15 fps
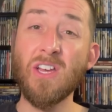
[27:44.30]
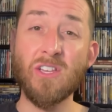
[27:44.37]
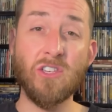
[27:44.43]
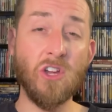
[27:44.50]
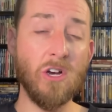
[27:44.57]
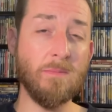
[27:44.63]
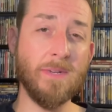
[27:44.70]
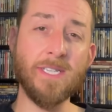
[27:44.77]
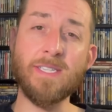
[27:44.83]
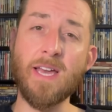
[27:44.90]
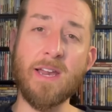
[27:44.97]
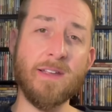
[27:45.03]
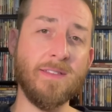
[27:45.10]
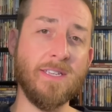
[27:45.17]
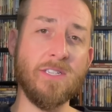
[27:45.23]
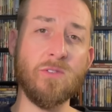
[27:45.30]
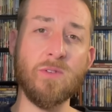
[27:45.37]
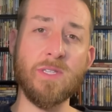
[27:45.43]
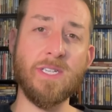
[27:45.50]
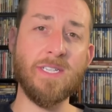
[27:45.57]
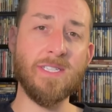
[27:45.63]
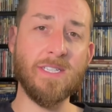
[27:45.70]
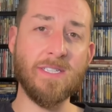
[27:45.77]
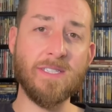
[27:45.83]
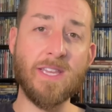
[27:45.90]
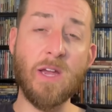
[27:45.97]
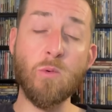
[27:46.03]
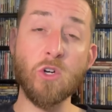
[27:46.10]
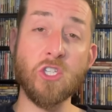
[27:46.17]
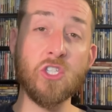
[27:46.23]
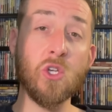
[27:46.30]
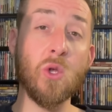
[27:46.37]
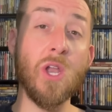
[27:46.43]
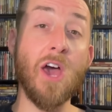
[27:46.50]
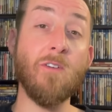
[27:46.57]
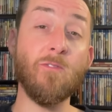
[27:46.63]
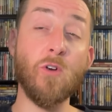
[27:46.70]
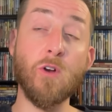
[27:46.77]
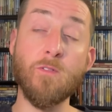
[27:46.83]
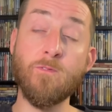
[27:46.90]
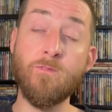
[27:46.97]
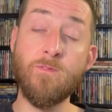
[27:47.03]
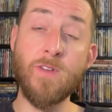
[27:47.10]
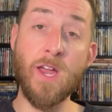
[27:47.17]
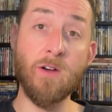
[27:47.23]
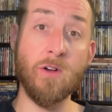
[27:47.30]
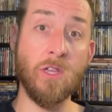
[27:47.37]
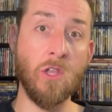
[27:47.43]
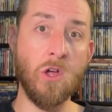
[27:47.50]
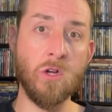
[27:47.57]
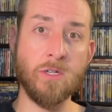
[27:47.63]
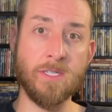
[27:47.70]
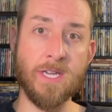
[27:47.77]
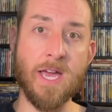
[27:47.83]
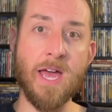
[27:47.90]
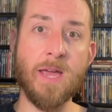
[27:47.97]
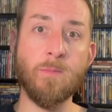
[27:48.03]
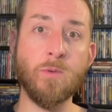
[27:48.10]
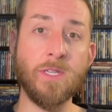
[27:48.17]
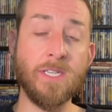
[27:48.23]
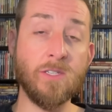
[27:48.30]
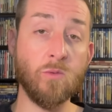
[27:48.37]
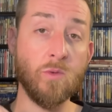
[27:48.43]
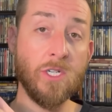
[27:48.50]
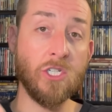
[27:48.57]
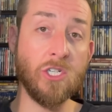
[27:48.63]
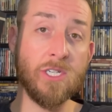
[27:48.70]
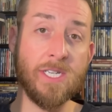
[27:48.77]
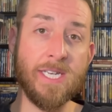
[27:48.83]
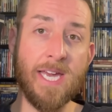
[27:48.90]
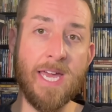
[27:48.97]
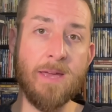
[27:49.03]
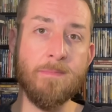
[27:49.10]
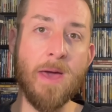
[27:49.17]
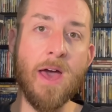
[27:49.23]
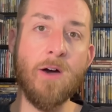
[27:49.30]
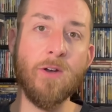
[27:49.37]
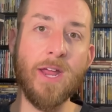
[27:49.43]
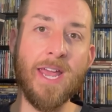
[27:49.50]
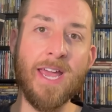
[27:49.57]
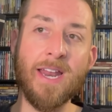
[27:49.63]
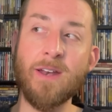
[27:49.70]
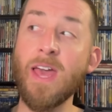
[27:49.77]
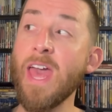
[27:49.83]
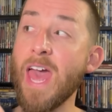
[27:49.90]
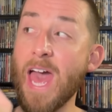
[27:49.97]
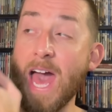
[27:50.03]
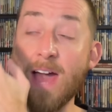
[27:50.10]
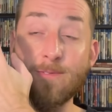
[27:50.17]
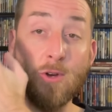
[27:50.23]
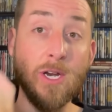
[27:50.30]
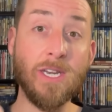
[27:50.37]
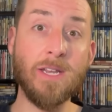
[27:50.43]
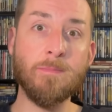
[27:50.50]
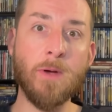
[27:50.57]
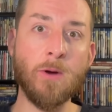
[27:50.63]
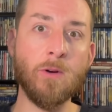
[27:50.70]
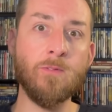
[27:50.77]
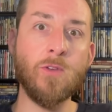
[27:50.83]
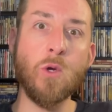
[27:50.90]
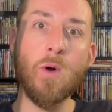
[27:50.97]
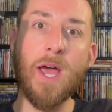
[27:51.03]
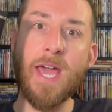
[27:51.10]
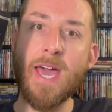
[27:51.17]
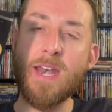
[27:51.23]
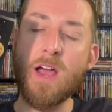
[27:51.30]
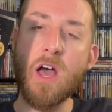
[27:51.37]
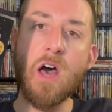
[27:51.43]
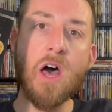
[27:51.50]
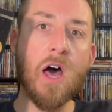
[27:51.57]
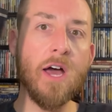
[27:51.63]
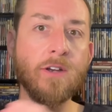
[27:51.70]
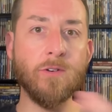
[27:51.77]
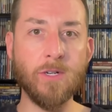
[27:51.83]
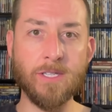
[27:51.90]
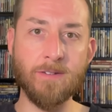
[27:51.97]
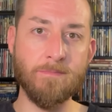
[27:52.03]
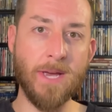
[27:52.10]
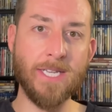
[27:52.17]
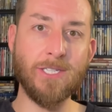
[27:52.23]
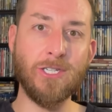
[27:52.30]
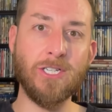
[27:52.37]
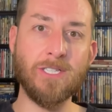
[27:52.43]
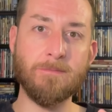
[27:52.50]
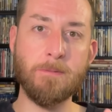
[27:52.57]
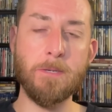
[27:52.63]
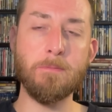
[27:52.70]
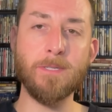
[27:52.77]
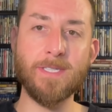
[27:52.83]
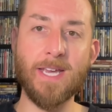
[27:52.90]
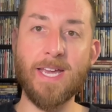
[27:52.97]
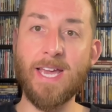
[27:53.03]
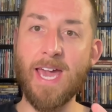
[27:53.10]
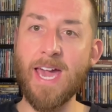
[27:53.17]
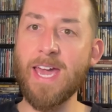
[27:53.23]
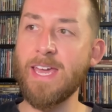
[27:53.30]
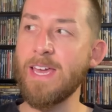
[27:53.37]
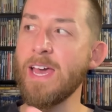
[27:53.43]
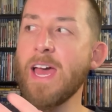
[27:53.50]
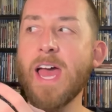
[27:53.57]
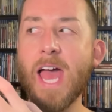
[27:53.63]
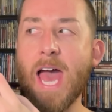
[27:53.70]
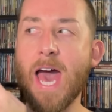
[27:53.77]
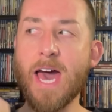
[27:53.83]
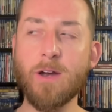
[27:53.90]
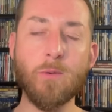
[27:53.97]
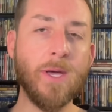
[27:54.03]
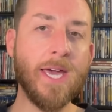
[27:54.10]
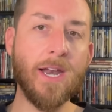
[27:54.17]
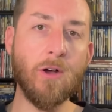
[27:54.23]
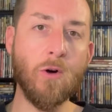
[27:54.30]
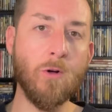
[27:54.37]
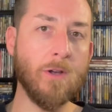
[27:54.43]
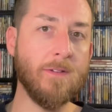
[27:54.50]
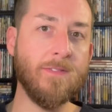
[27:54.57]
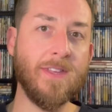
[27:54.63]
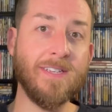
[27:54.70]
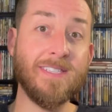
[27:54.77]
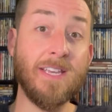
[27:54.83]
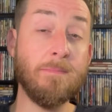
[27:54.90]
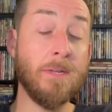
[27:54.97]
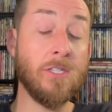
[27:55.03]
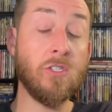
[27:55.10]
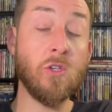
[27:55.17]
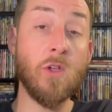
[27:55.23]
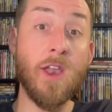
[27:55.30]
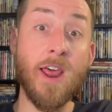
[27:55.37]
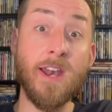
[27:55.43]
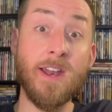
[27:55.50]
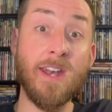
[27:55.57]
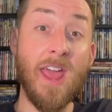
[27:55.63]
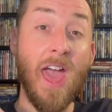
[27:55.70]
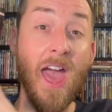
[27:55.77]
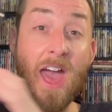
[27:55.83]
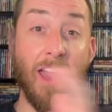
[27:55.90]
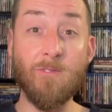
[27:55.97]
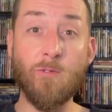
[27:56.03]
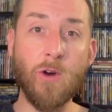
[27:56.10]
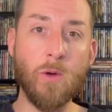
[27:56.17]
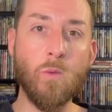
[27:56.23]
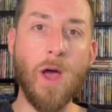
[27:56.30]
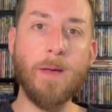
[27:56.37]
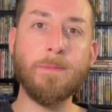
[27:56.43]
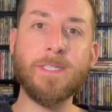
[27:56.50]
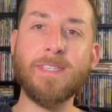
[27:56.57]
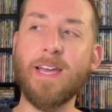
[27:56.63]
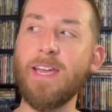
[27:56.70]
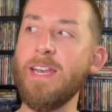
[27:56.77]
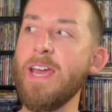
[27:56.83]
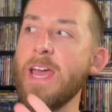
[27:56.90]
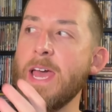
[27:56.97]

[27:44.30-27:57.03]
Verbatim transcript: don't miss out on these releases. They were sold out for a very long time when these originally came out. And after I did my review, I had hundreds of messages of people saying, hey, how do we get a hold of these? They've been sold out on every website.